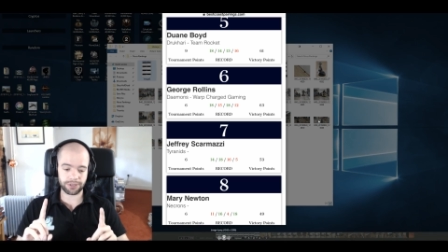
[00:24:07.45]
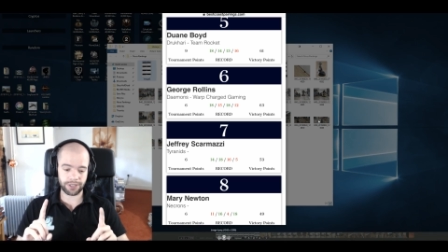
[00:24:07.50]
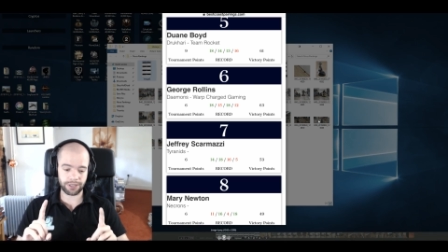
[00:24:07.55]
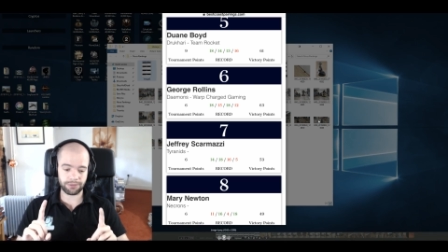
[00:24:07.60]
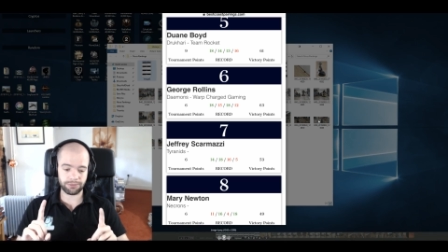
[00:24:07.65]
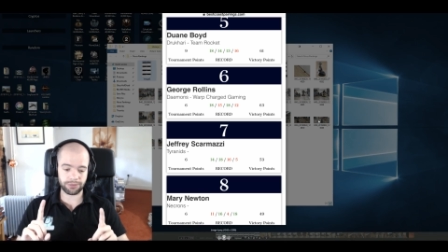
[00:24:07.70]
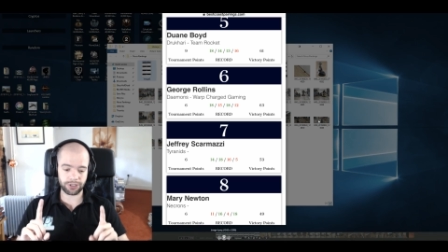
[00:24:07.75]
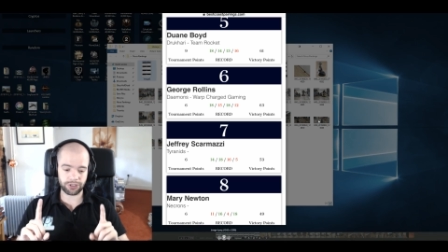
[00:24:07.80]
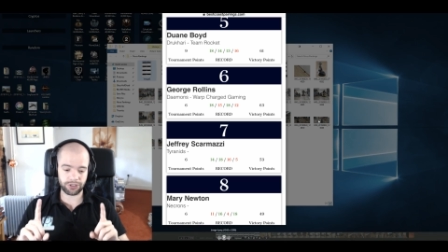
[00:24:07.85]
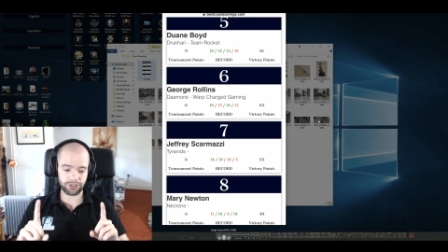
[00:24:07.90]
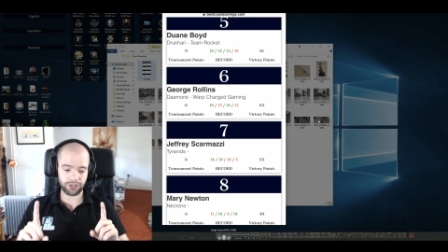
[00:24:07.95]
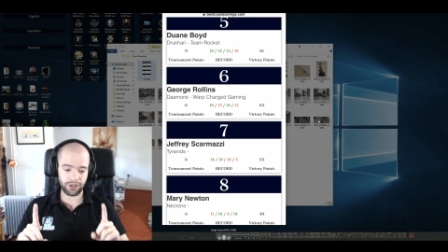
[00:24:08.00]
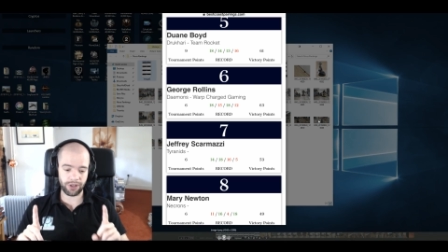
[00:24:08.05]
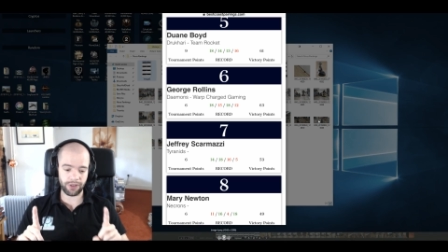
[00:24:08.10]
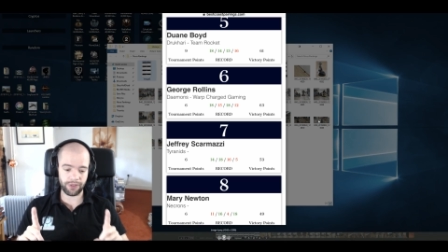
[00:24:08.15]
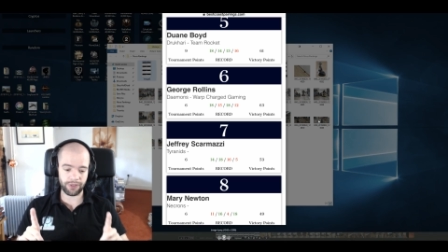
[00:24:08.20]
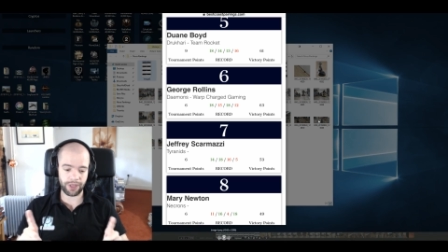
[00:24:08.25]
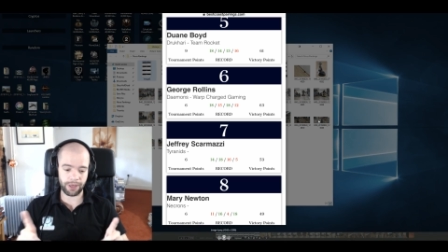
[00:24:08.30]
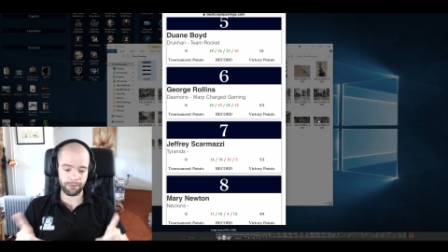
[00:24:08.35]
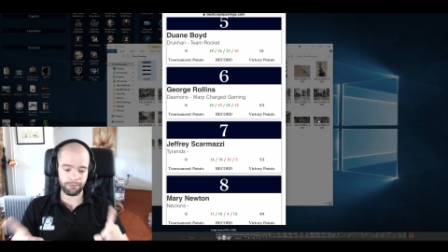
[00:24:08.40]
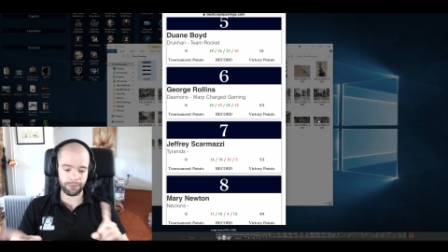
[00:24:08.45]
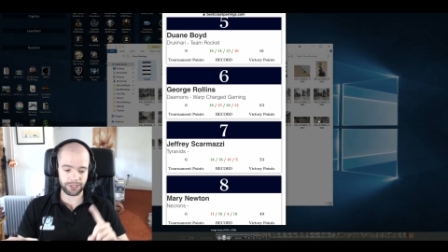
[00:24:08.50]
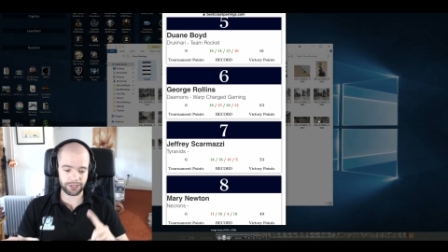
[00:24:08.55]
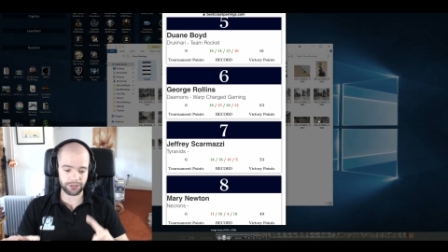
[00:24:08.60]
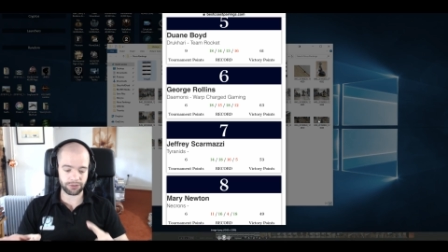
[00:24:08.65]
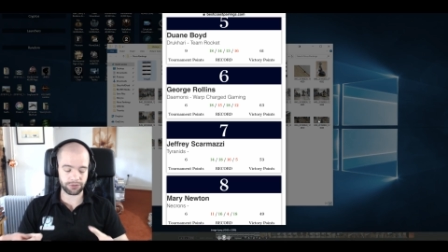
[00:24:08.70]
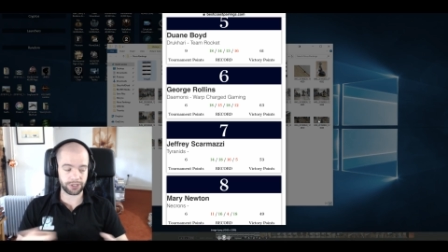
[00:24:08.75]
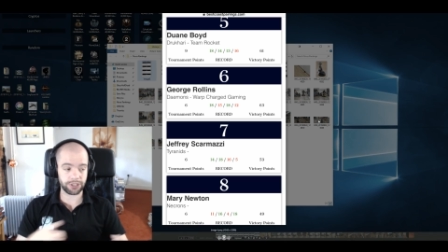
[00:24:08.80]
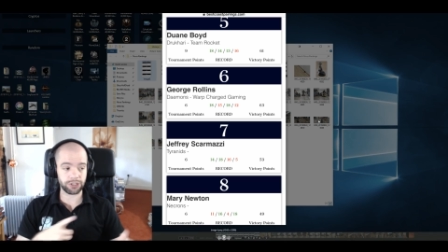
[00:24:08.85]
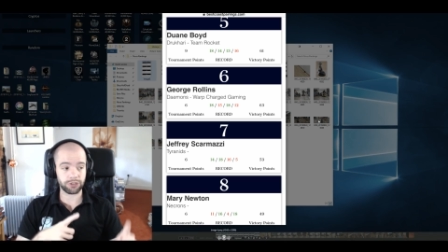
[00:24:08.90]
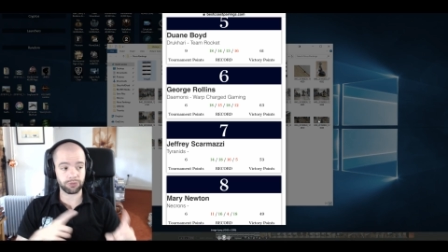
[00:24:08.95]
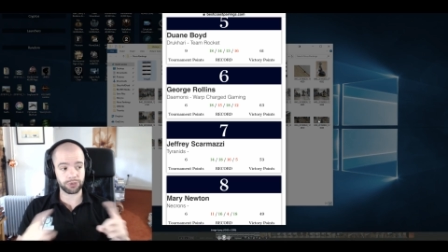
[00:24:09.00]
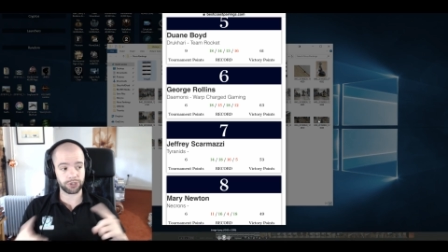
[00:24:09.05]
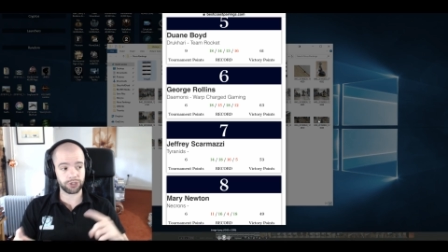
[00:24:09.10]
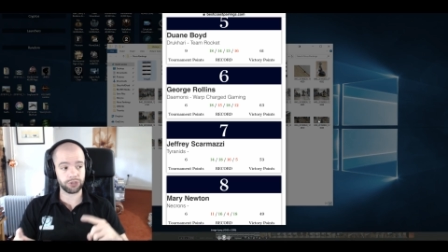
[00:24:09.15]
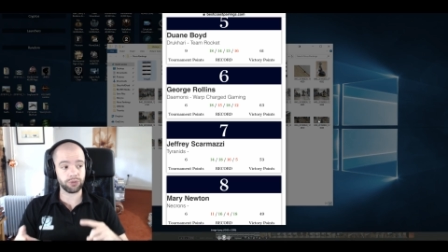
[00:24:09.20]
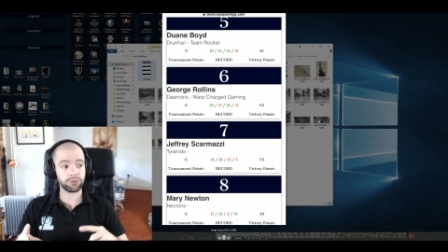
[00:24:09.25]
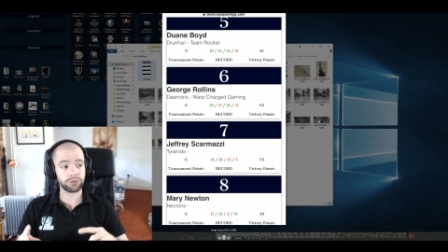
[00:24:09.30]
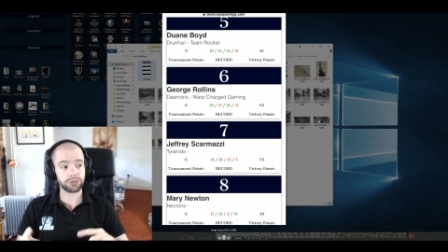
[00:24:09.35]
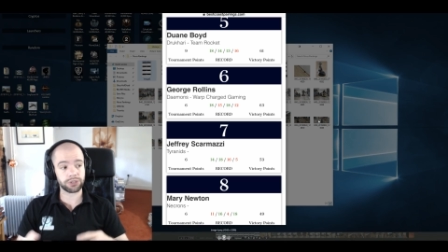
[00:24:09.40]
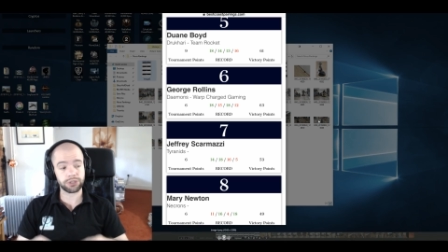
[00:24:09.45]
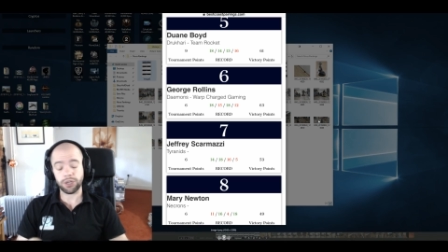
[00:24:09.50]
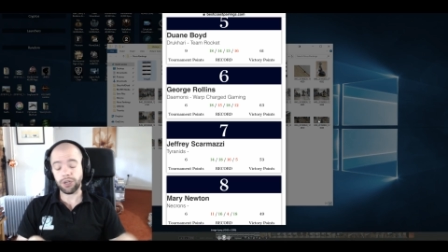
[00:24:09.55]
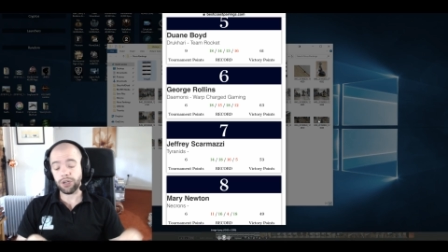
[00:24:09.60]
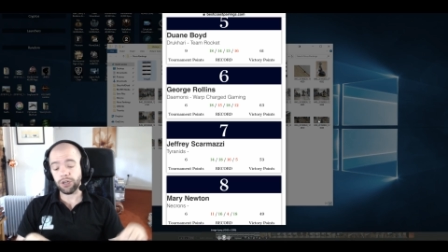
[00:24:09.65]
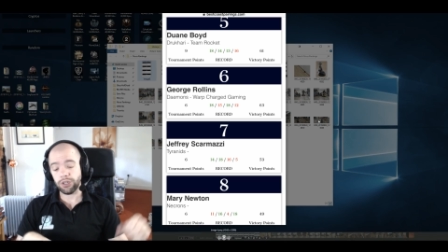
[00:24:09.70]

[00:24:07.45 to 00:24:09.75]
them to turn their pistols into assaults.